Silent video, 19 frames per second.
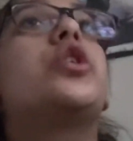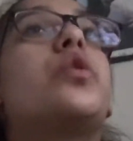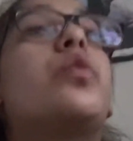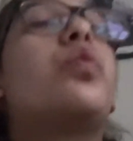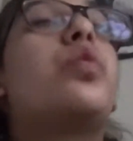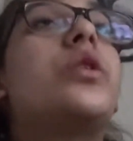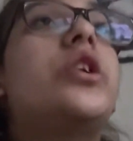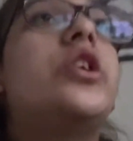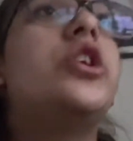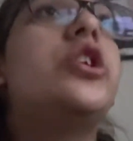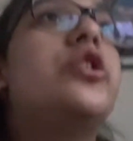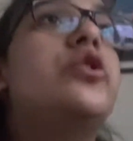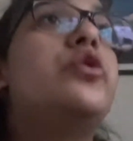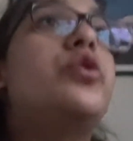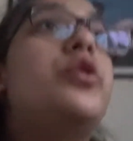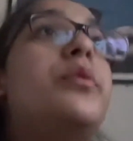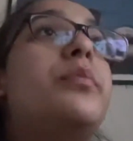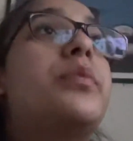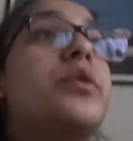what do you
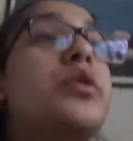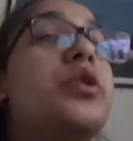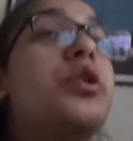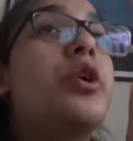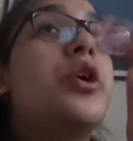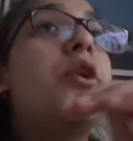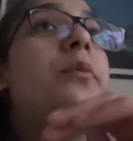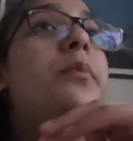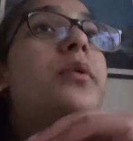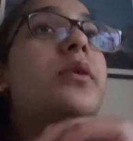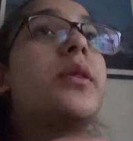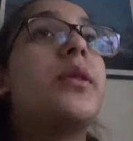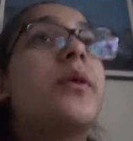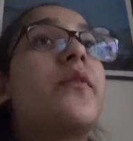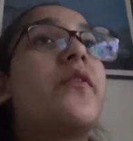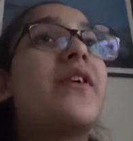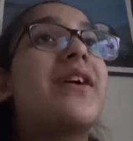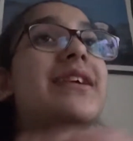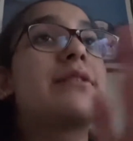do? Do you put the
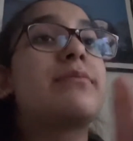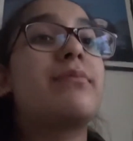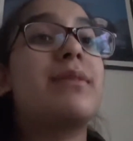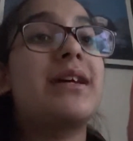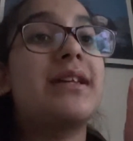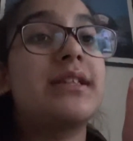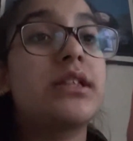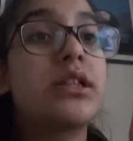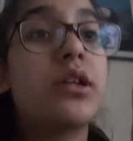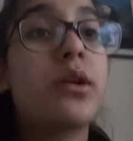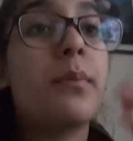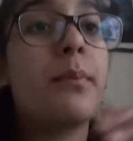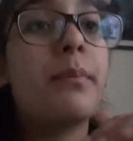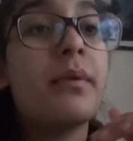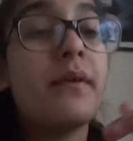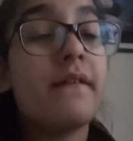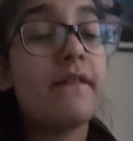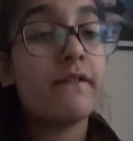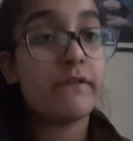face mask
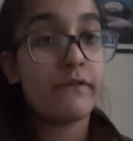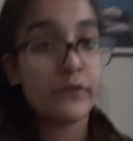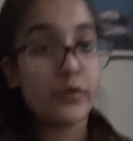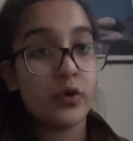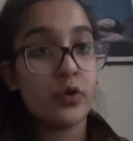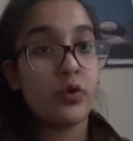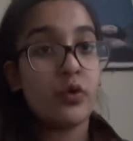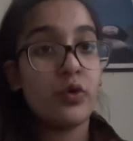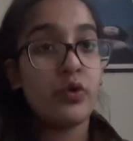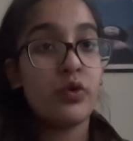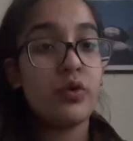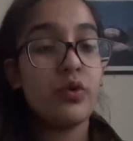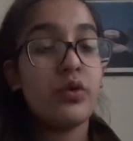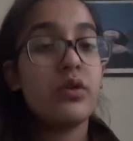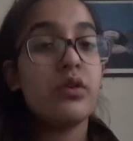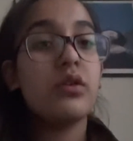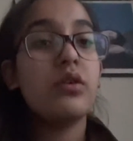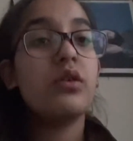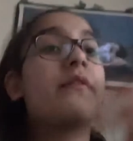before
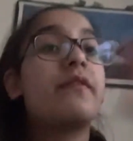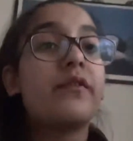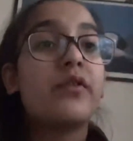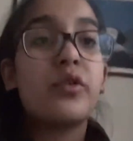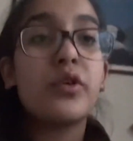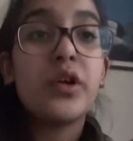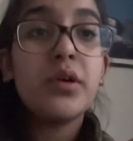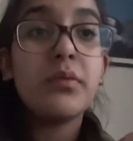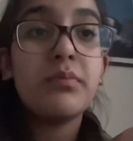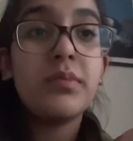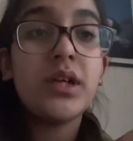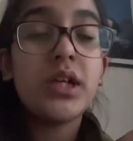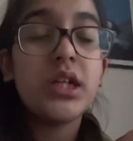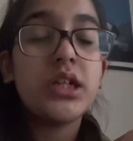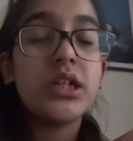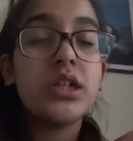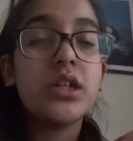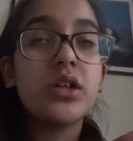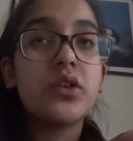you
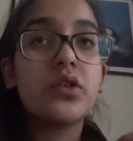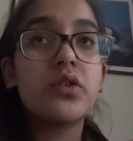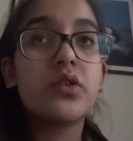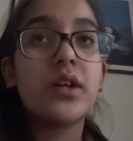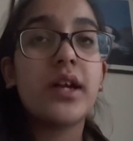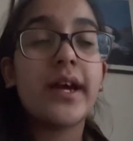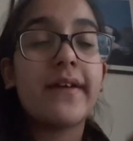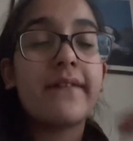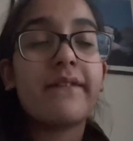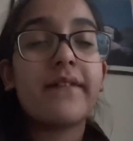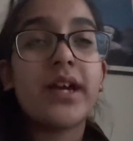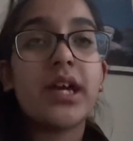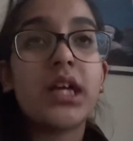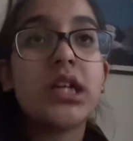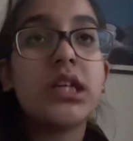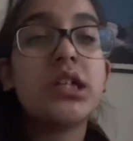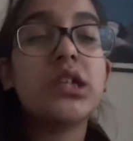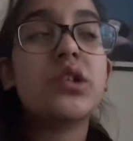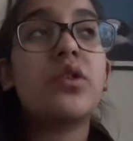bleach your, like,
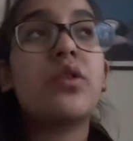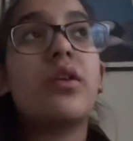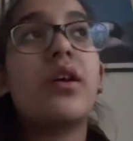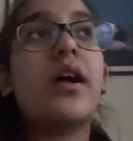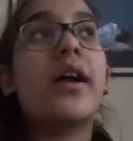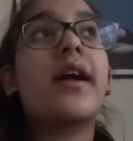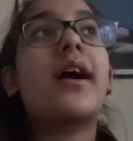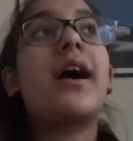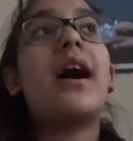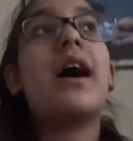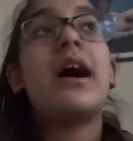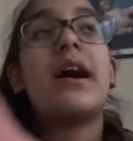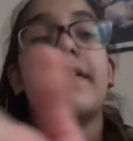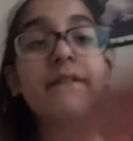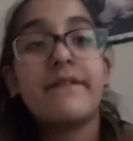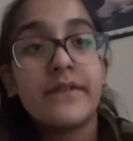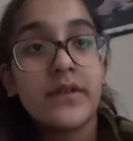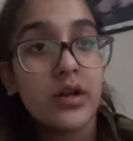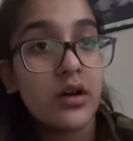face or, like,
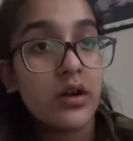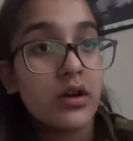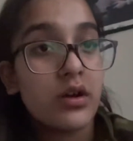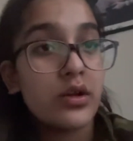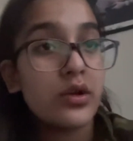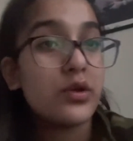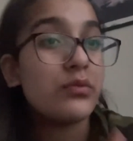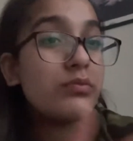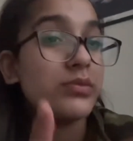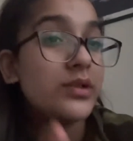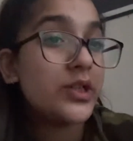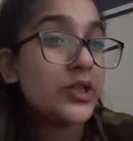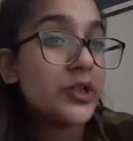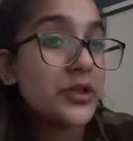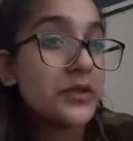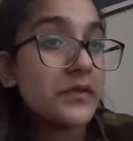after you bleach your